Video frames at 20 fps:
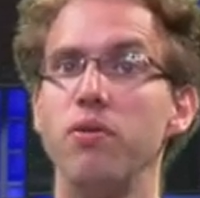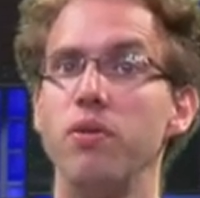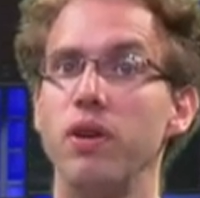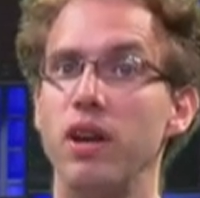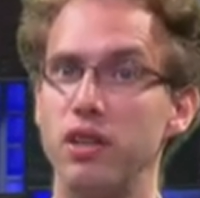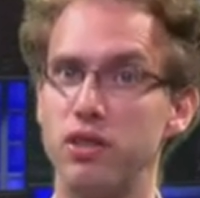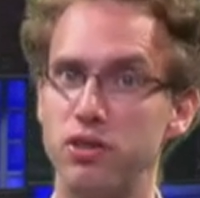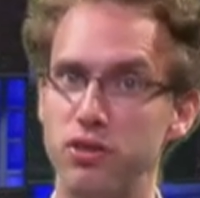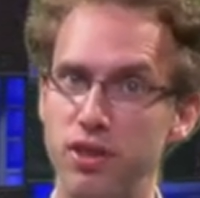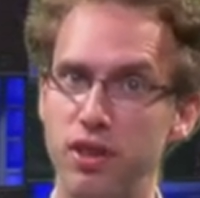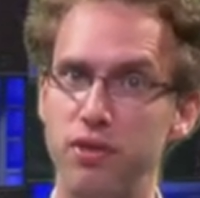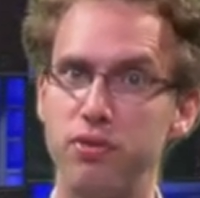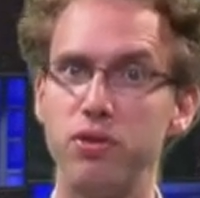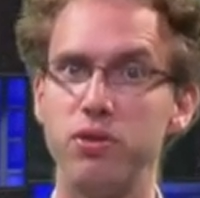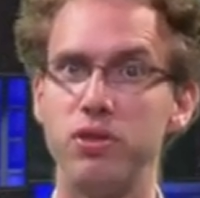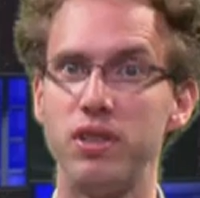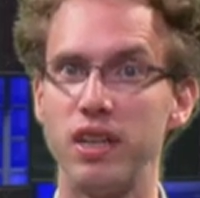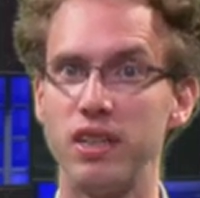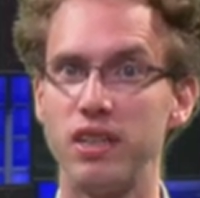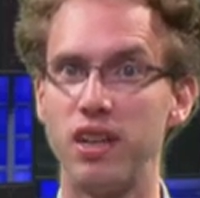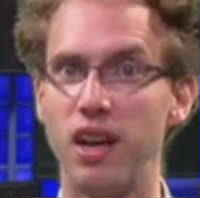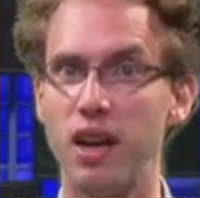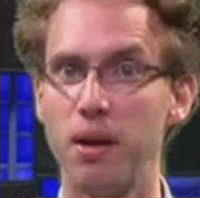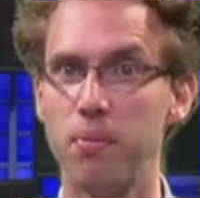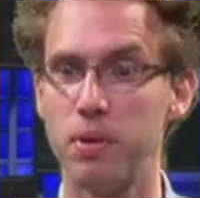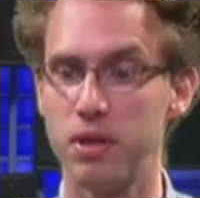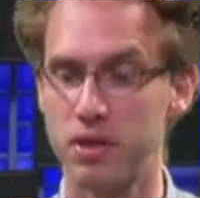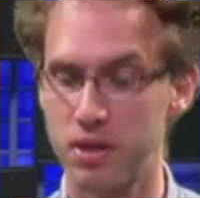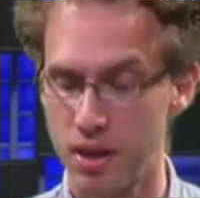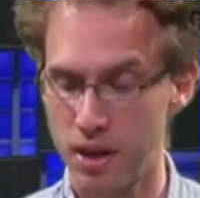We actually have to take the
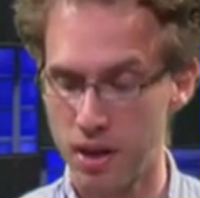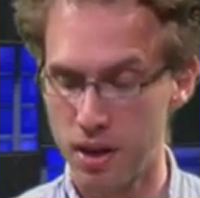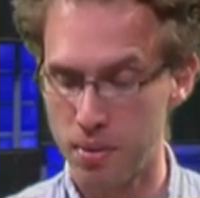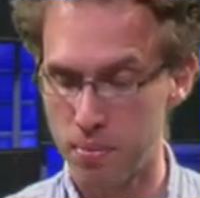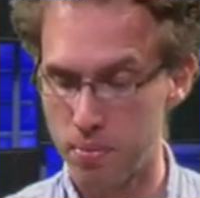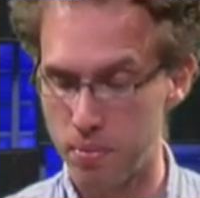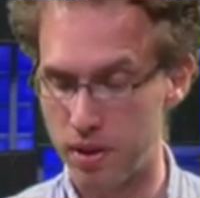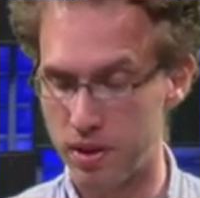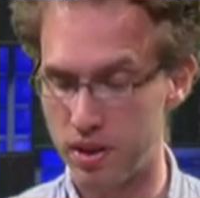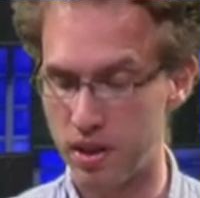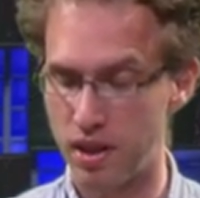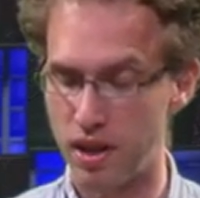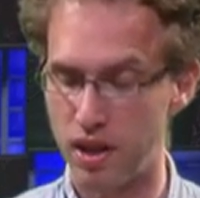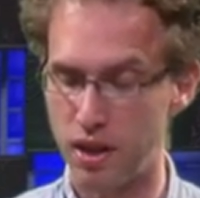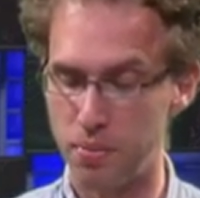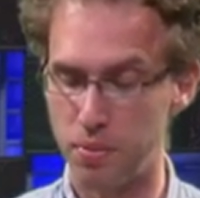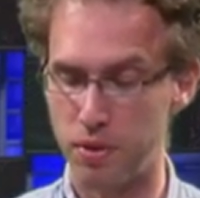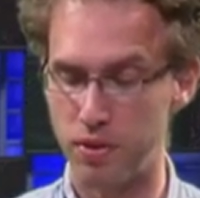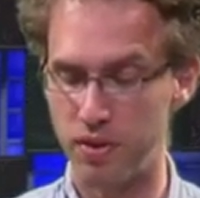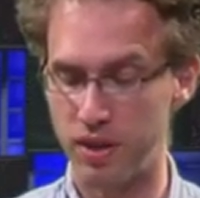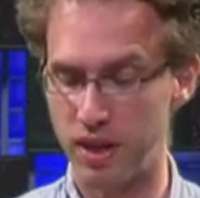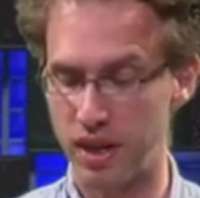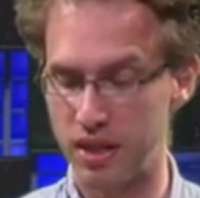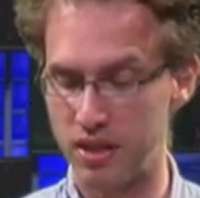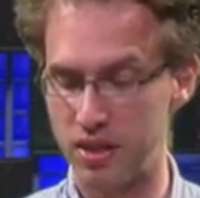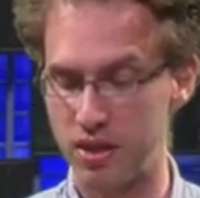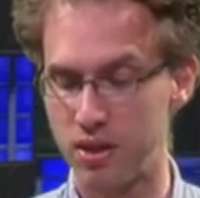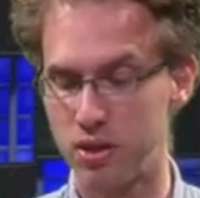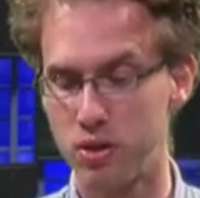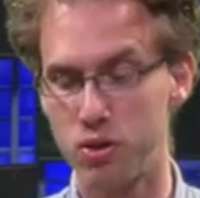limit, but in the limit we
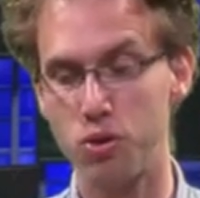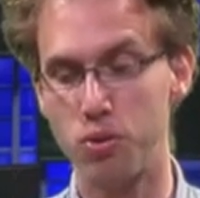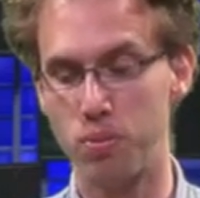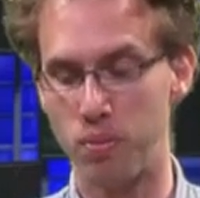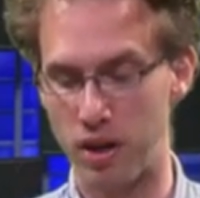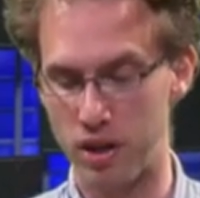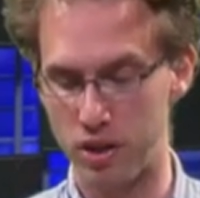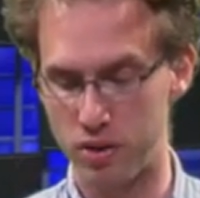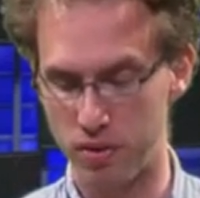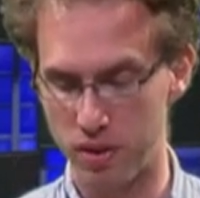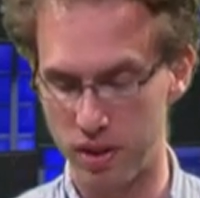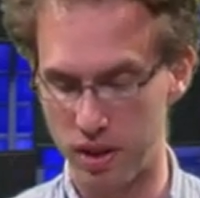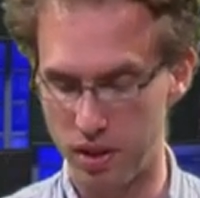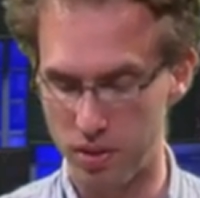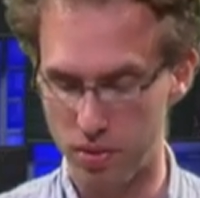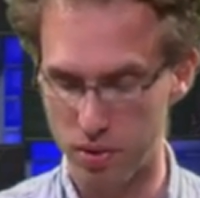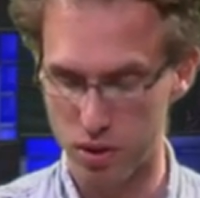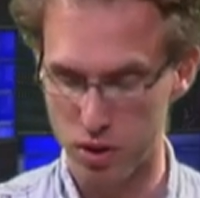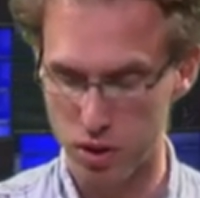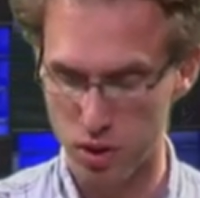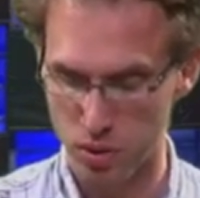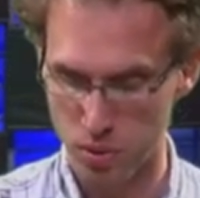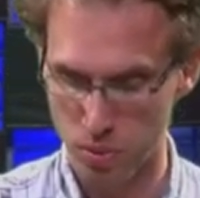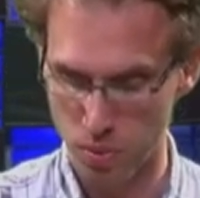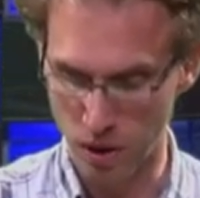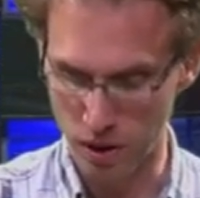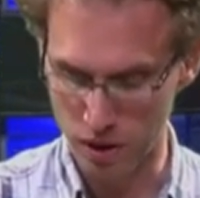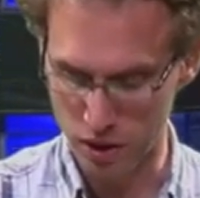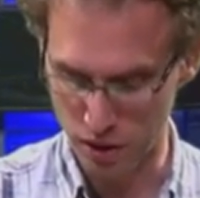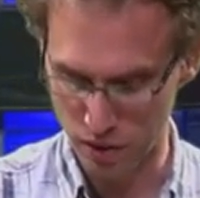get 2 minus 1 equals
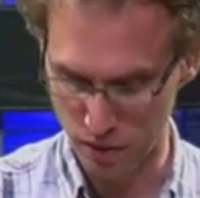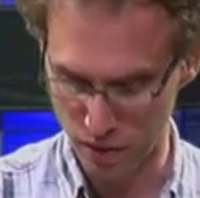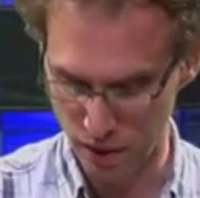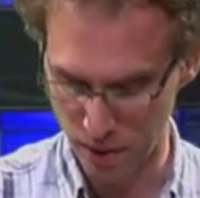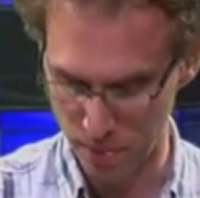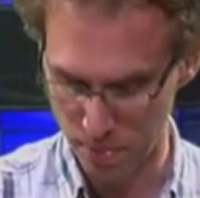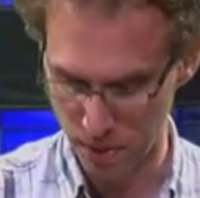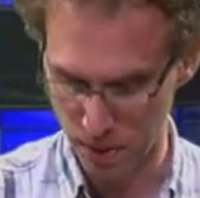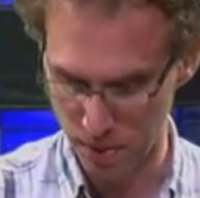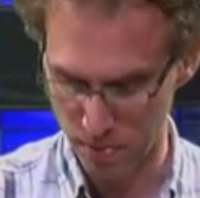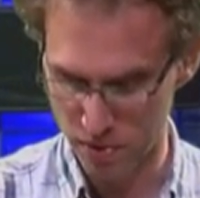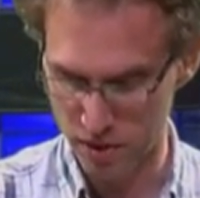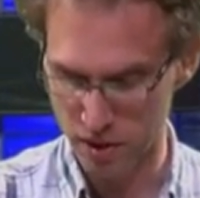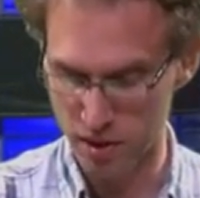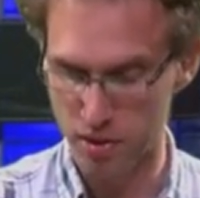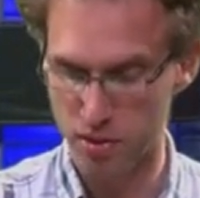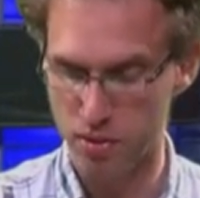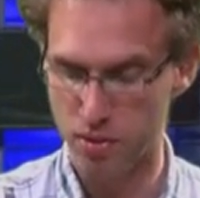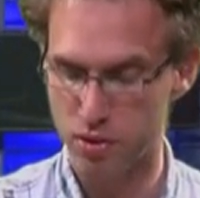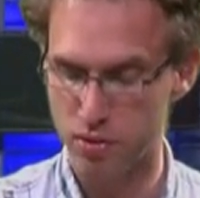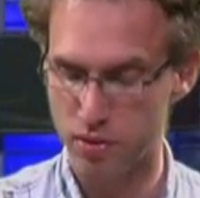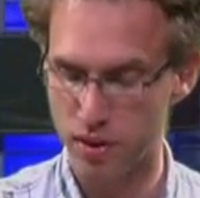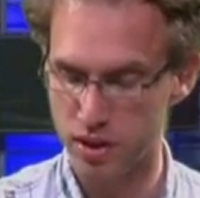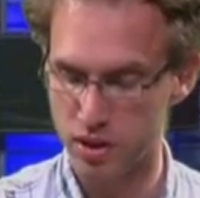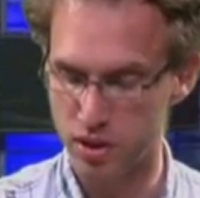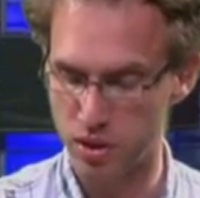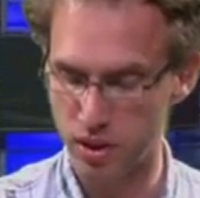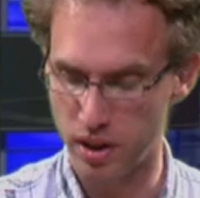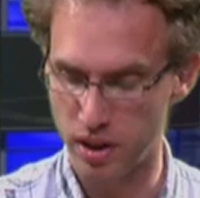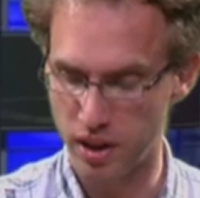1. So phi prime 0 equals 1,
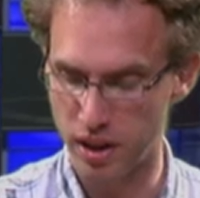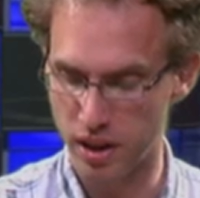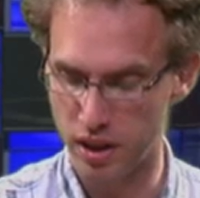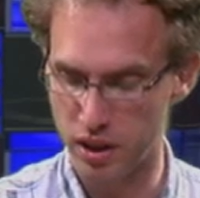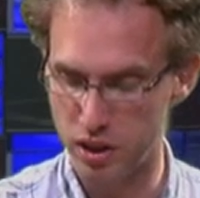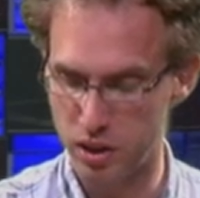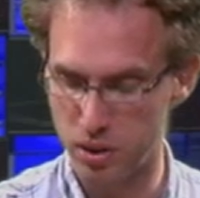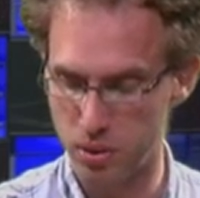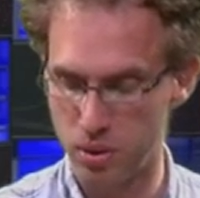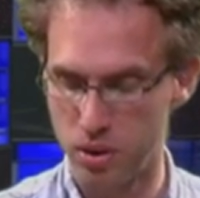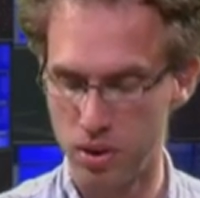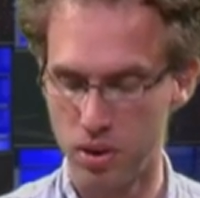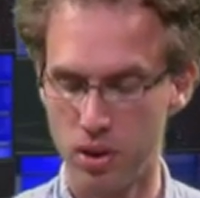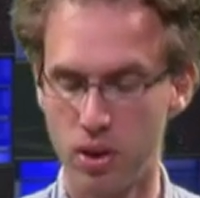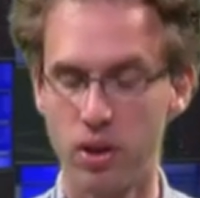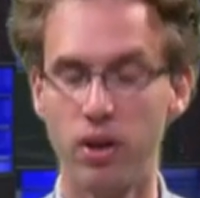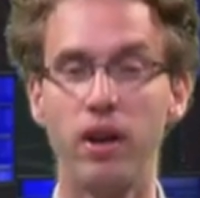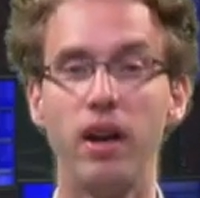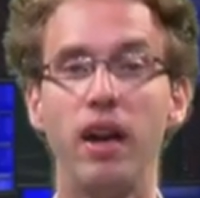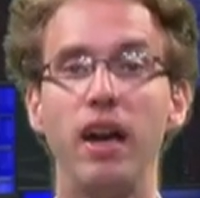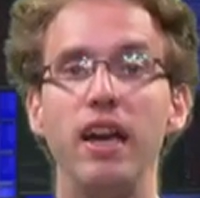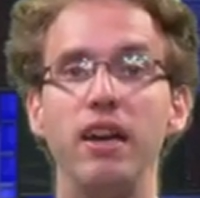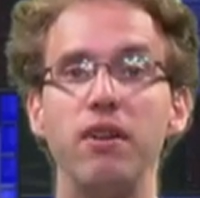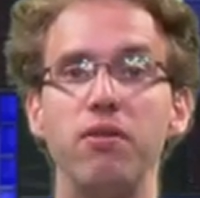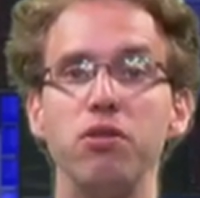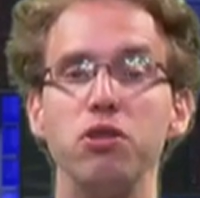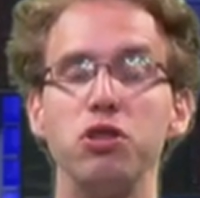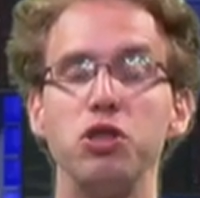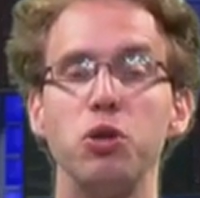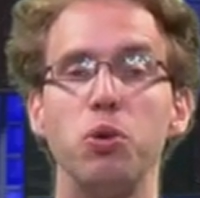so the residue
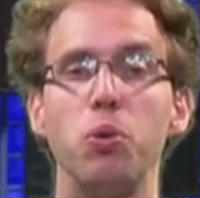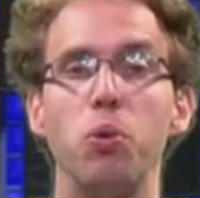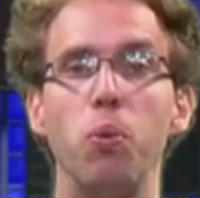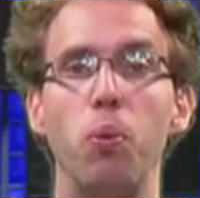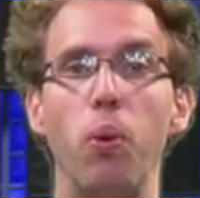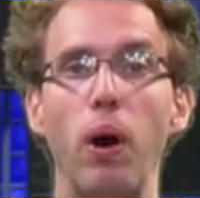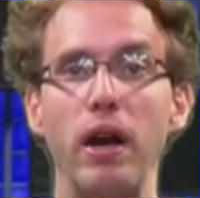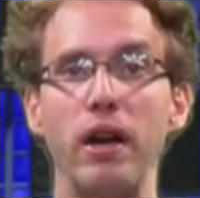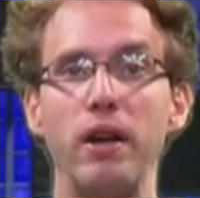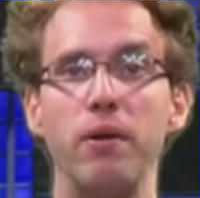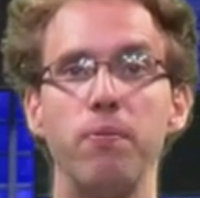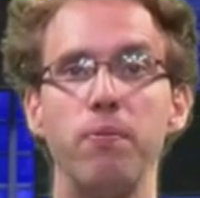equals 1.